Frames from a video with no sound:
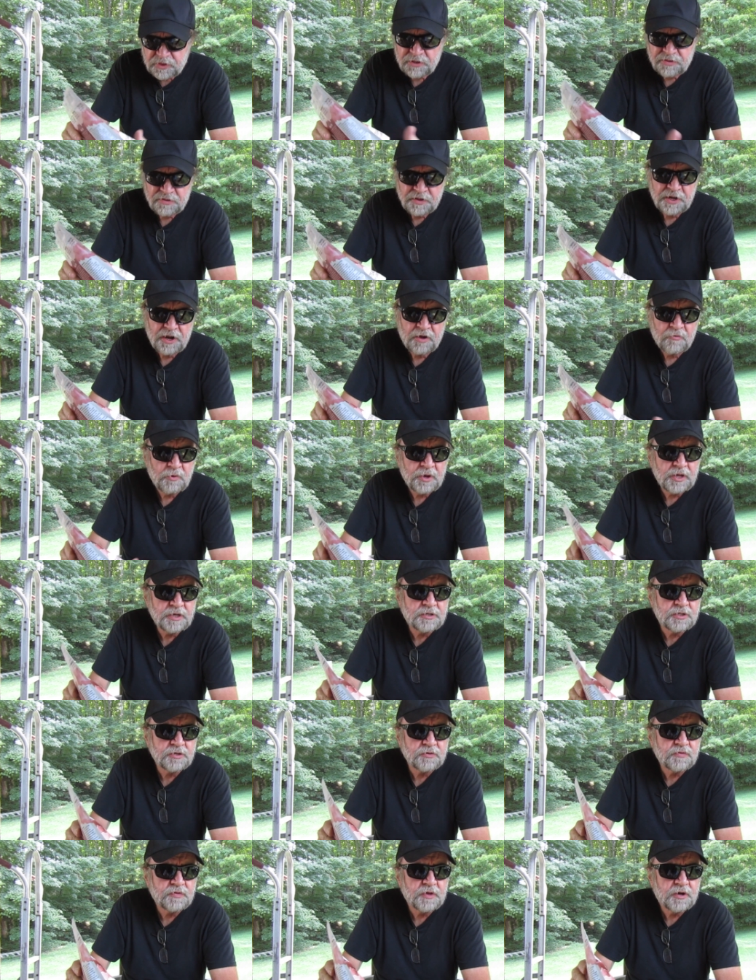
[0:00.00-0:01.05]
And then I went
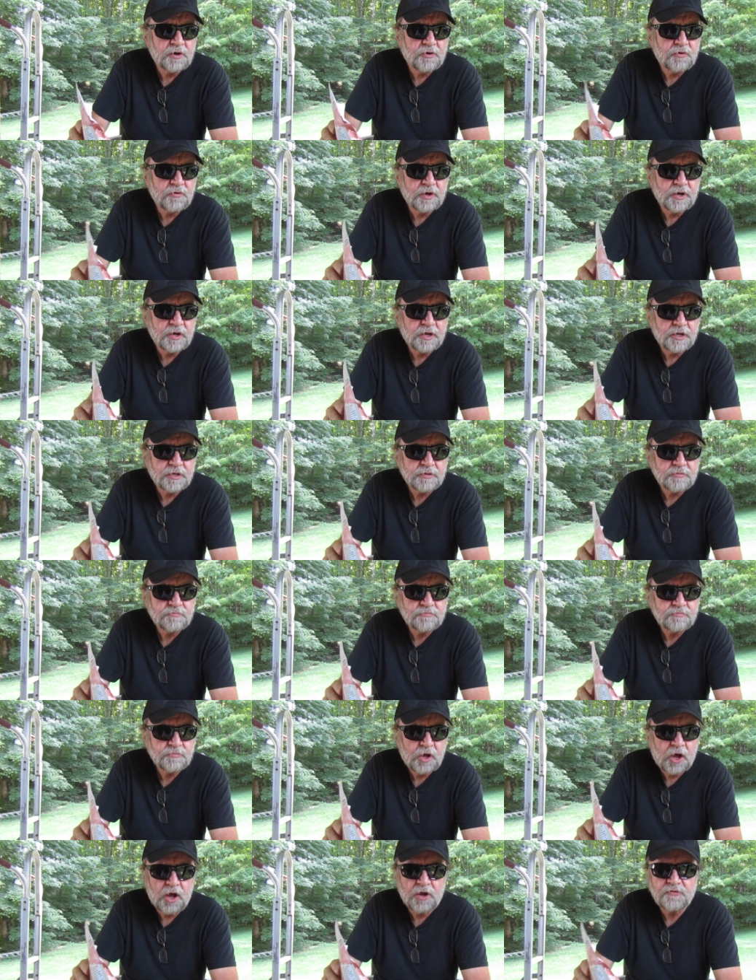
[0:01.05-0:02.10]
to their
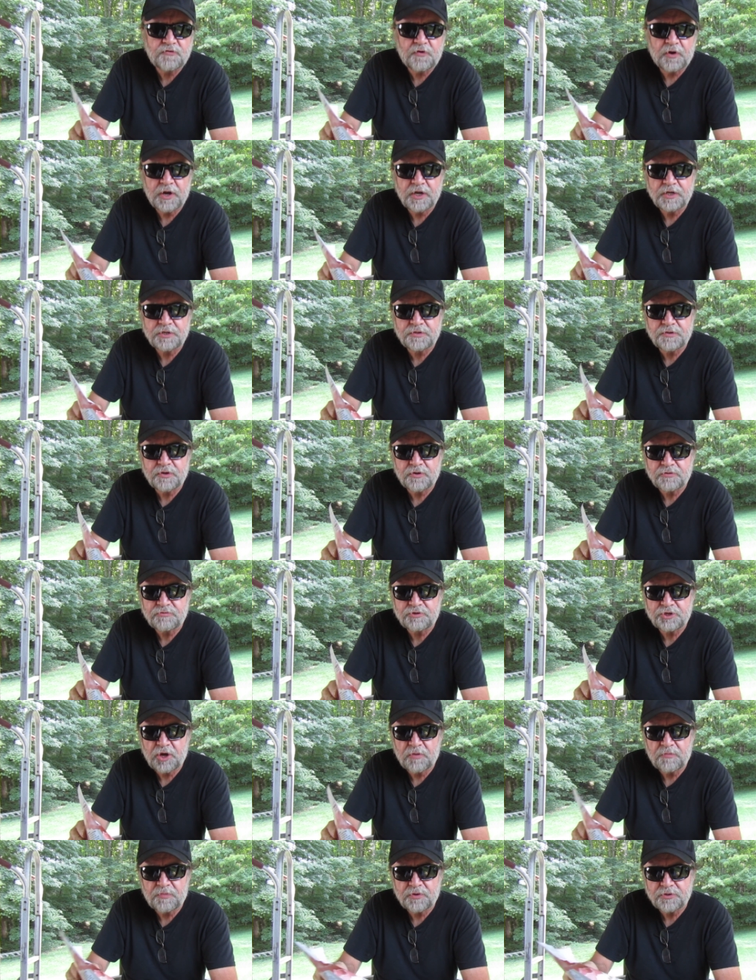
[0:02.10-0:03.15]
entrees, their
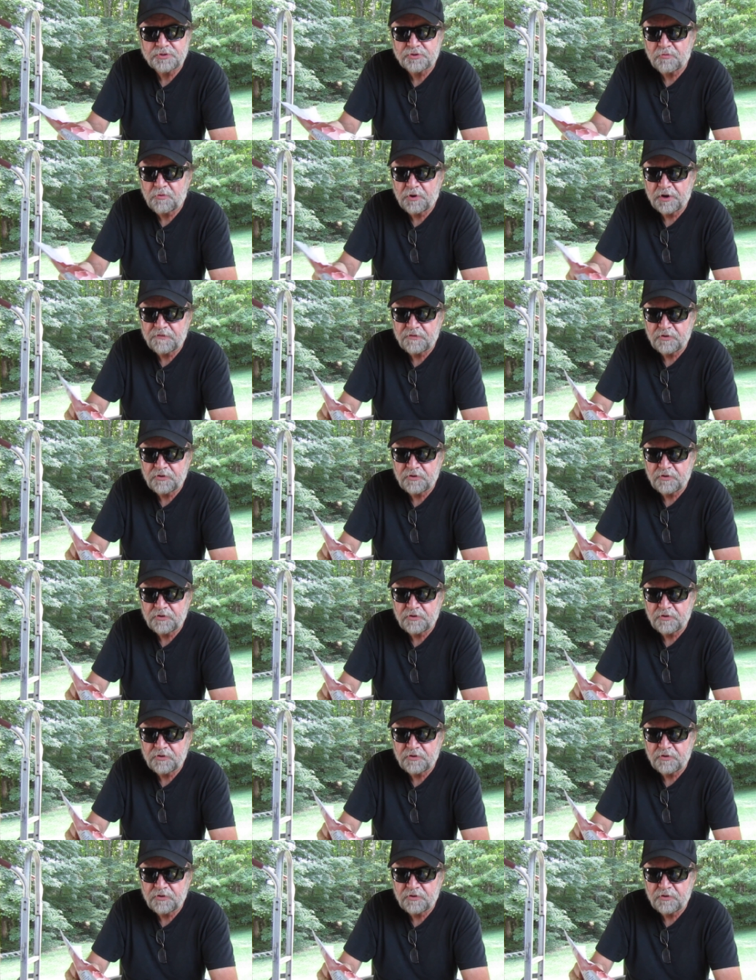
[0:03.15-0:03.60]
suppers, or whatever